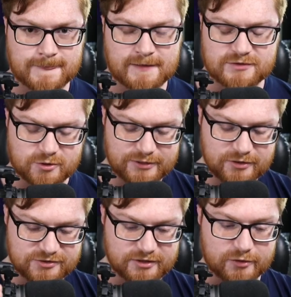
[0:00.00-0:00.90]
So
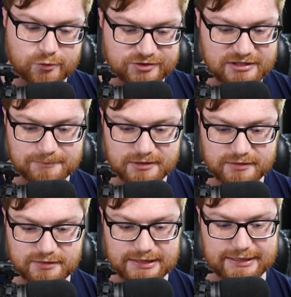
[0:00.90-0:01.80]
here's another tidbit
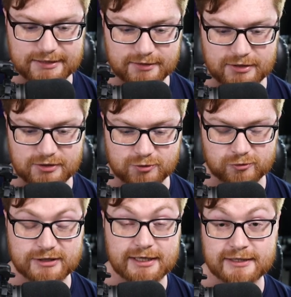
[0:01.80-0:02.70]
in
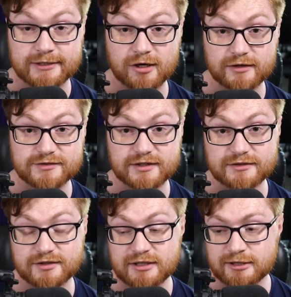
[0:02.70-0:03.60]
creating
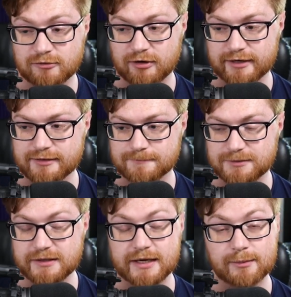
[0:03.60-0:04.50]
content, right?
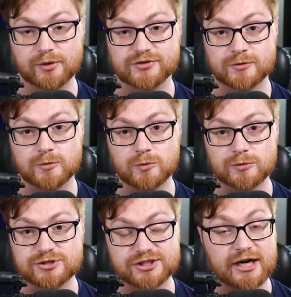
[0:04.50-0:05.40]
Being able to
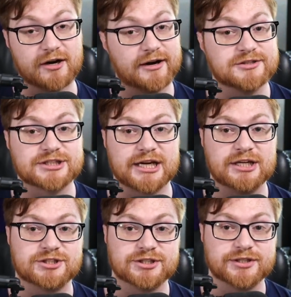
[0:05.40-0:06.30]
share
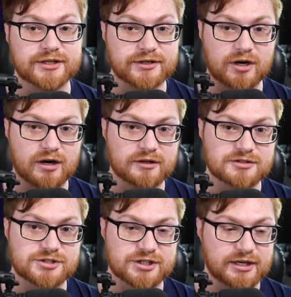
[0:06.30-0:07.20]
education and
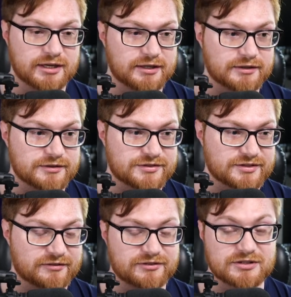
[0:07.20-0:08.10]
knowledge and
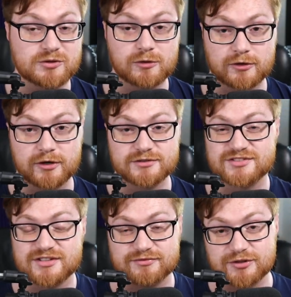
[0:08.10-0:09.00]
stuff that you learn, just
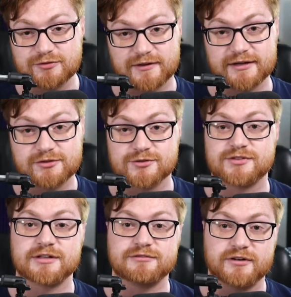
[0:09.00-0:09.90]
stuff that you find
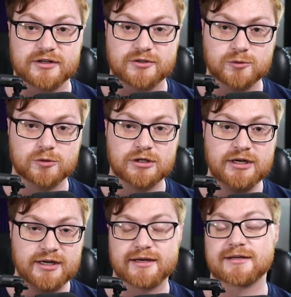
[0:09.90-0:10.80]
interesting and fun and cool.
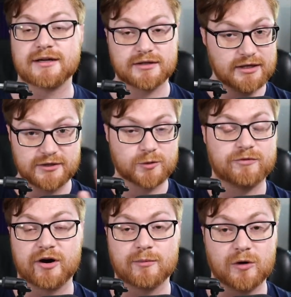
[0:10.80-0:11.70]
And again, you're
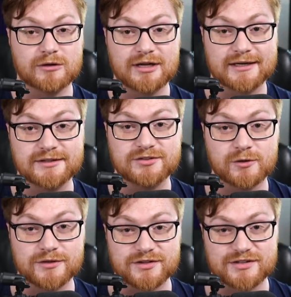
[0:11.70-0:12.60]
very well likely
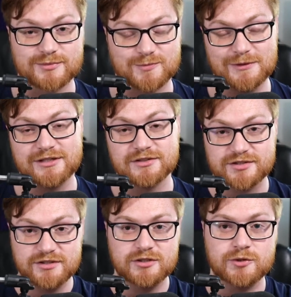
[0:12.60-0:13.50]
doing this. I'm speaking
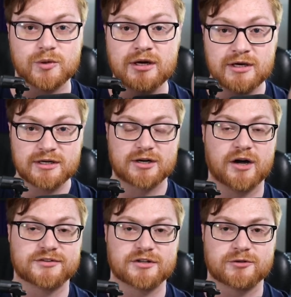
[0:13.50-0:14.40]
to you,
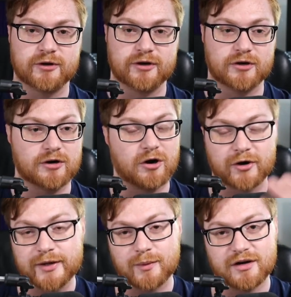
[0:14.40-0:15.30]
content creator,
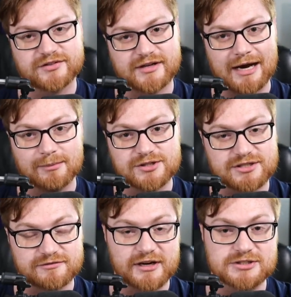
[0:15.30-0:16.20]
already well established,
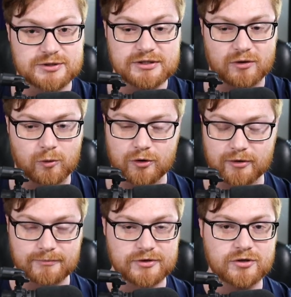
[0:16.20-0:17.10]
veteran
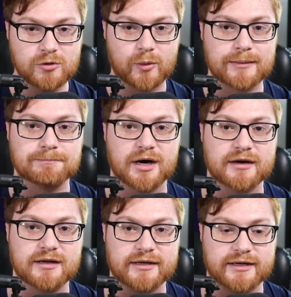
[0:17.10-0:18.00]
or new and
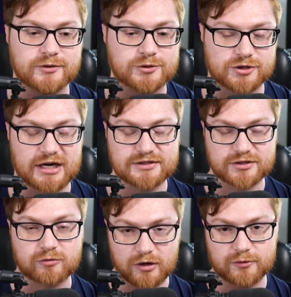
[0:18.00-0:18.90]
budding, and you're trying to
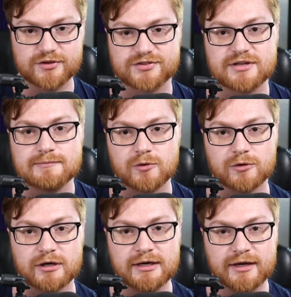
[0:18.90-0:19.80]
grow this thing
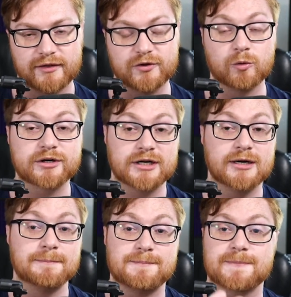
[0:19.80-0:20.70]
more. There will
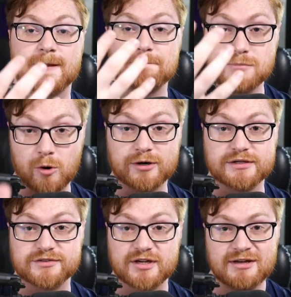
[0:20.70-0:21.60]
come a
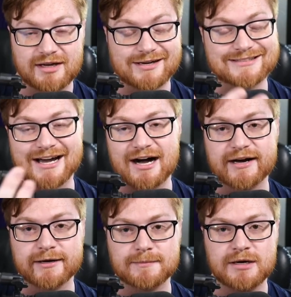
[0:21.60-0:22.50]
point and a
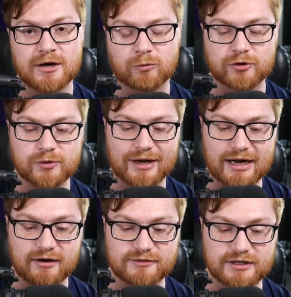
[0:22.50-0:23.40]
time where you
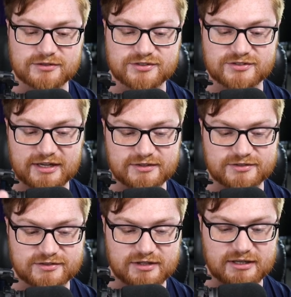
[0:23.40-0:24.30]
have a
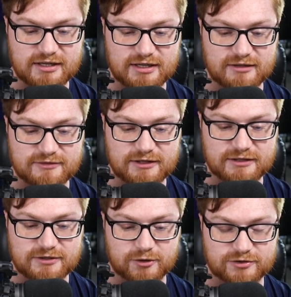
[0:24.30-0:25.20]
sense of
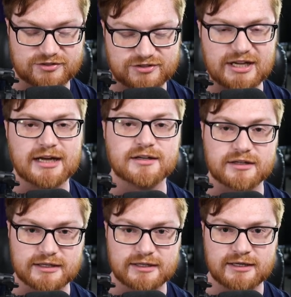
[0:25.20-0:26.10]
your
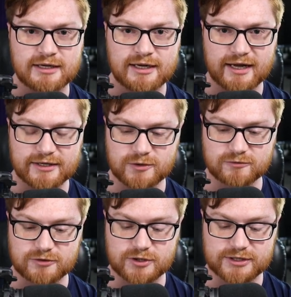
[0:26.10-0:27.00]
standing and
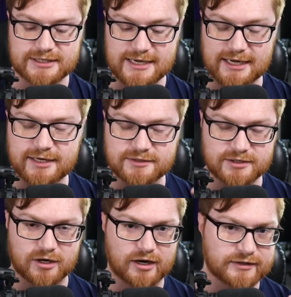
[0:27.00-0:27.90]
you've gained
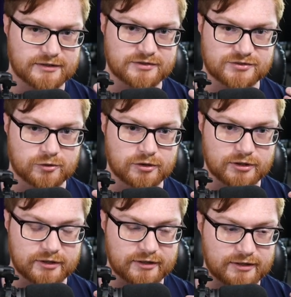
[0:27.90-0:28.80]
an audience or